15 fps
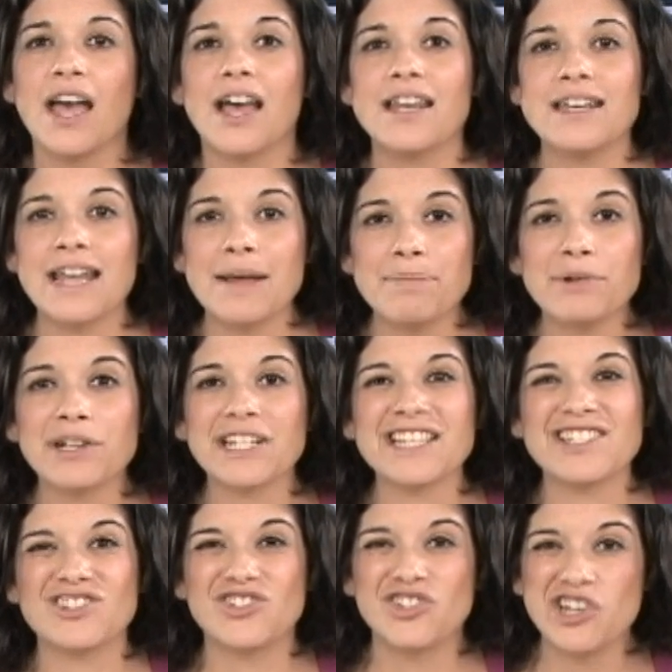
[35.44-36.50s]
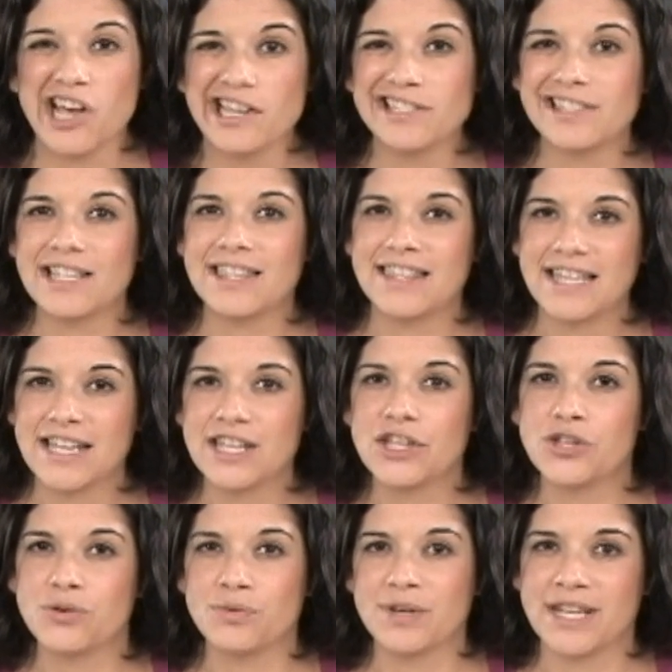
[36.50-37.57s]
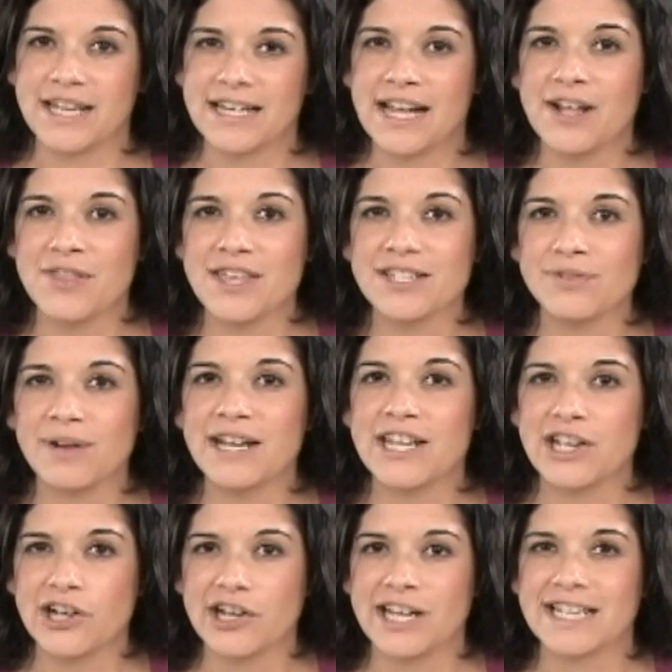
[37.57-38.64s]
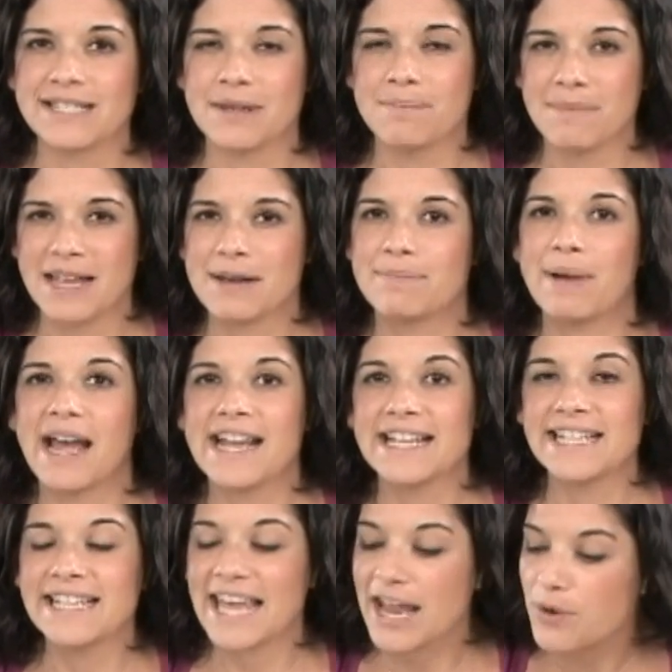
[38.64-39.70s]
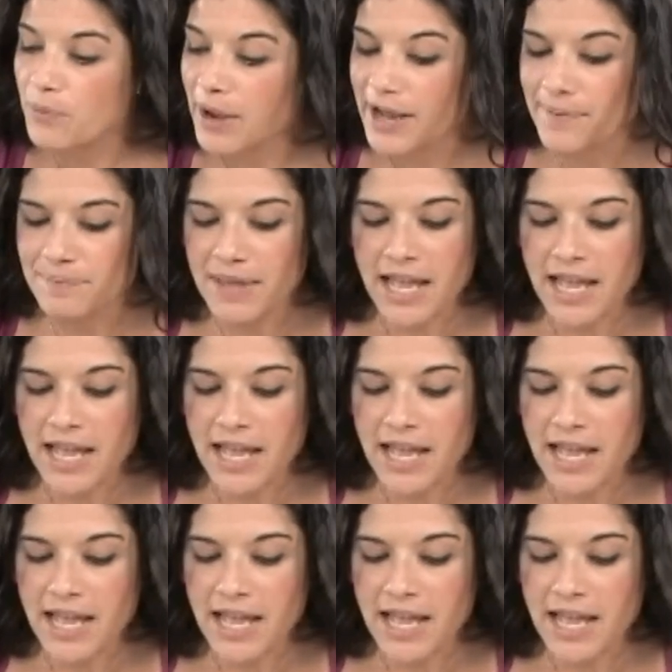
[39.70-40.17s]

a netbook is just the thing you need. Now this right here is made by Gateway.